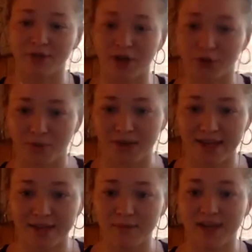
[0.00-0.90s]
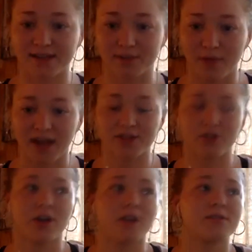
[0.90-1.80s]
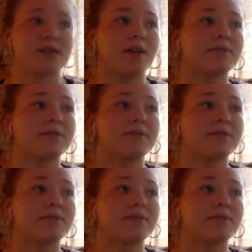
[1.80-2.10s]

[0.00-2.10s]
other weekend because of my studio stuff.